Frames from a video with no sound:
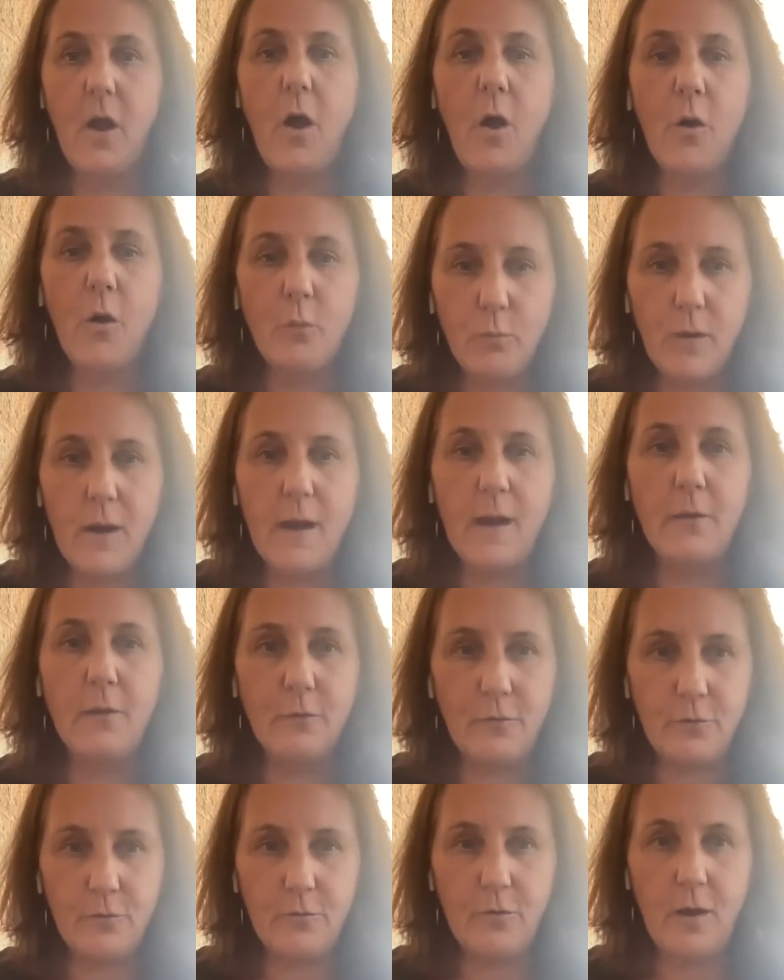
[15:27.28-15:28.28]

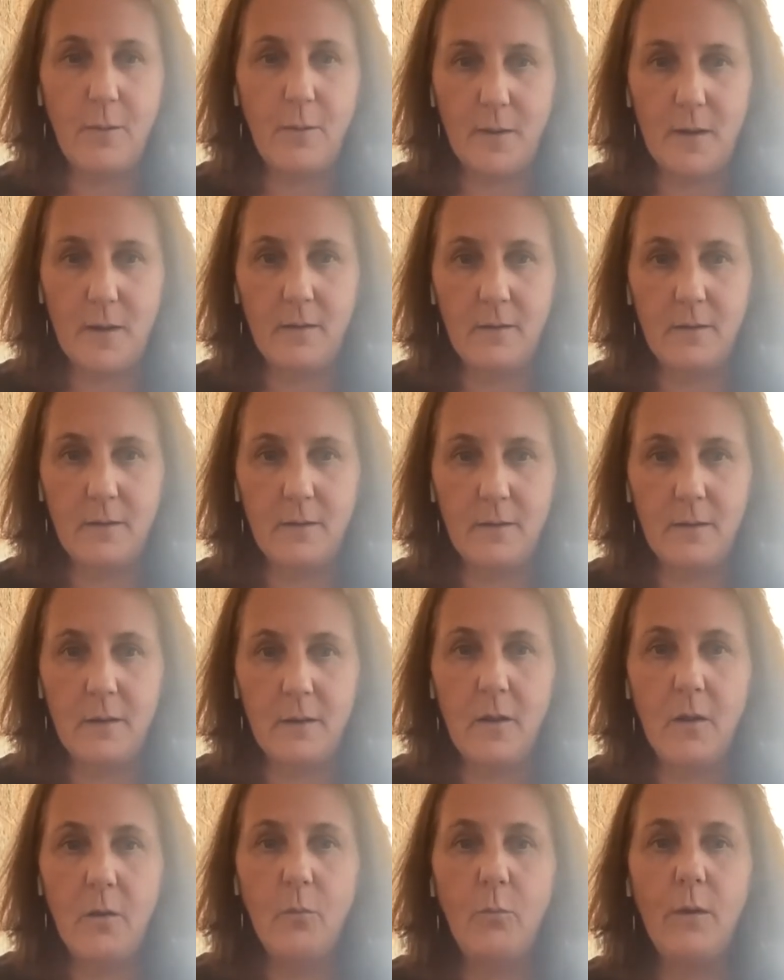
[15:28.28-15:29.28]
around trauma.
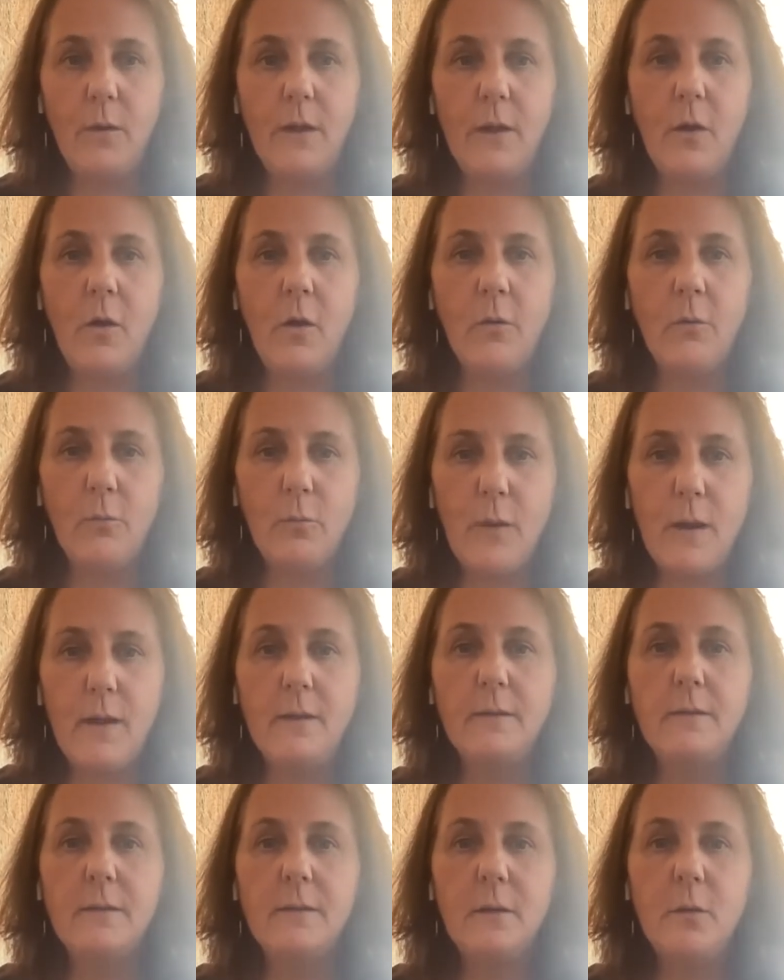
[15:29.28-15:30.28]
We are
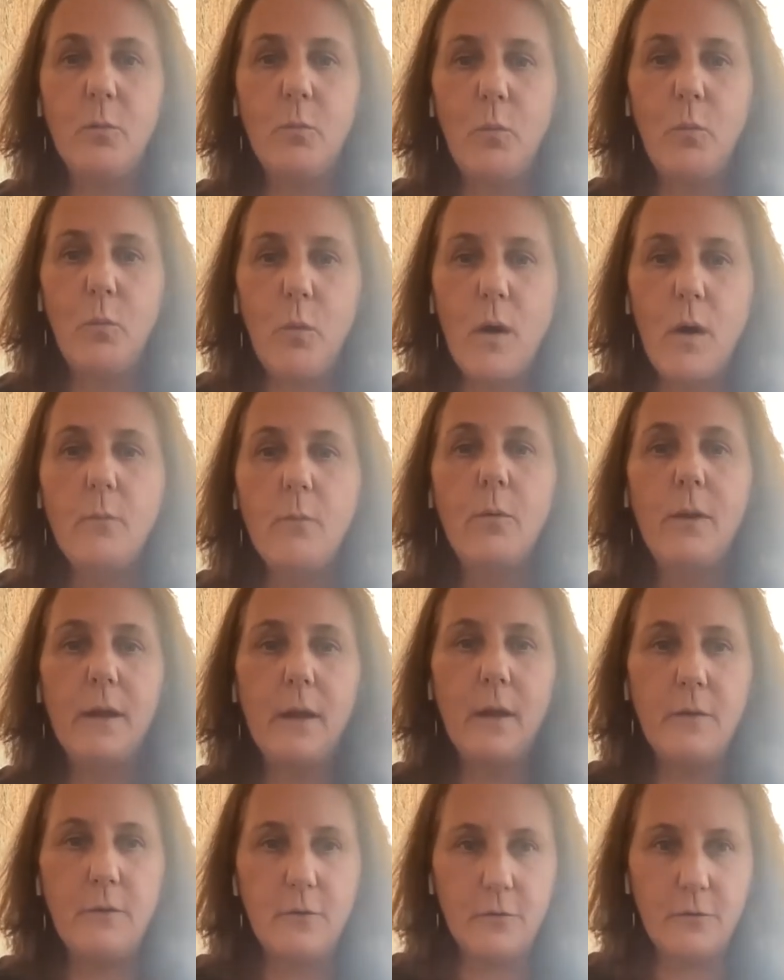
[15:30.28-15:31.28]
raising what we
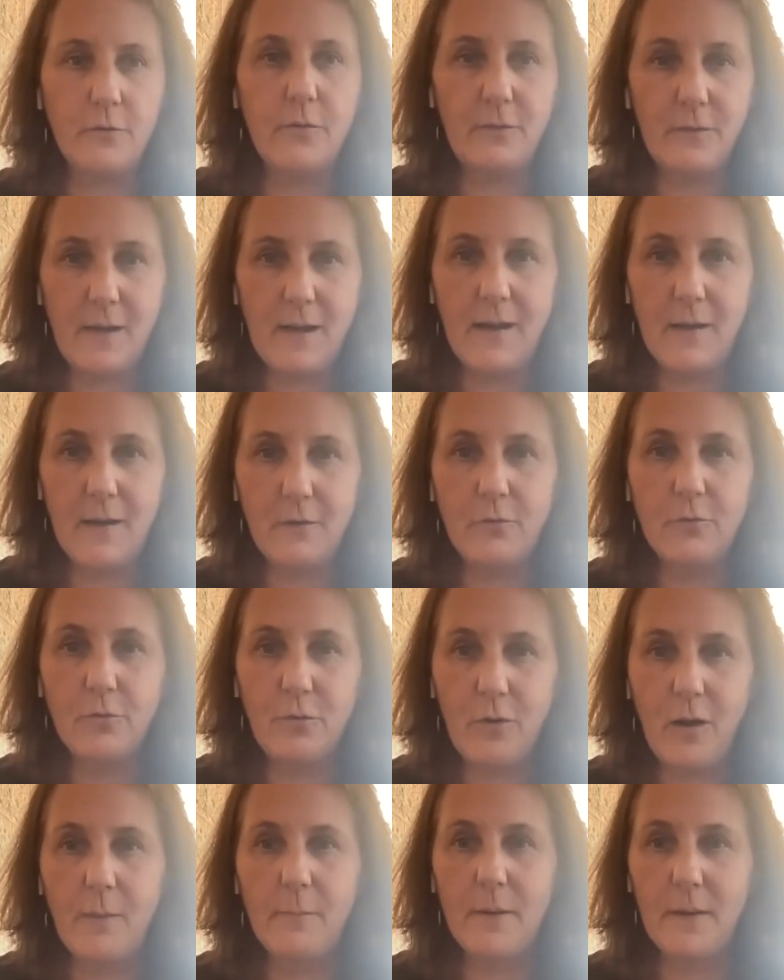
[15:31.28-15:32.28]
understand
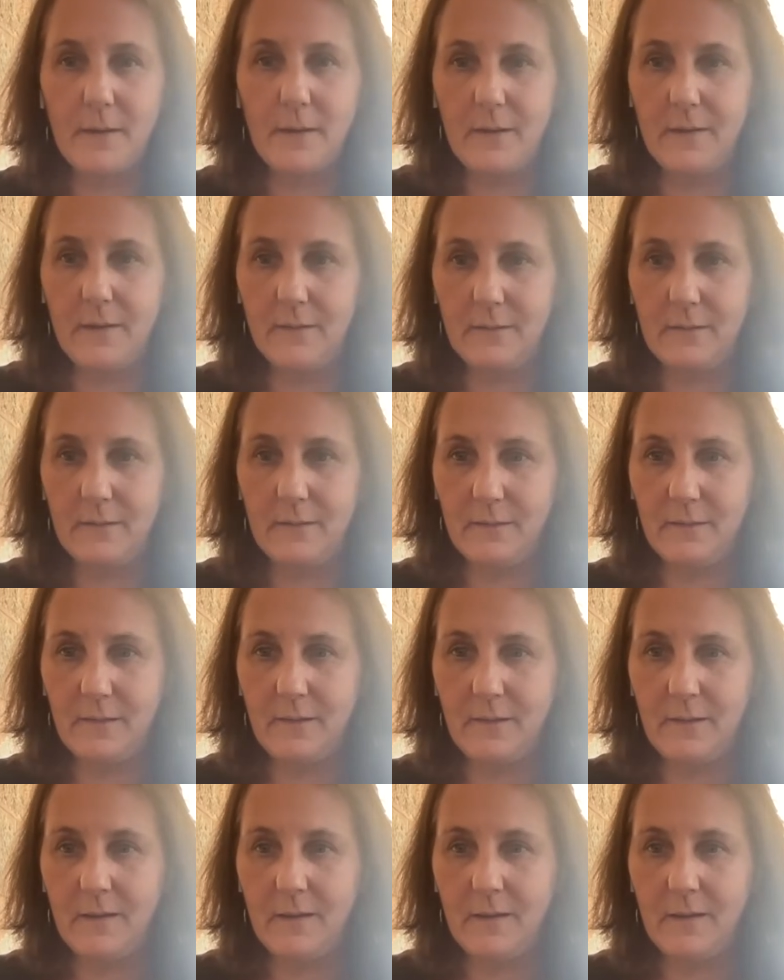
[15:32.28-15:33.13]
trauma is.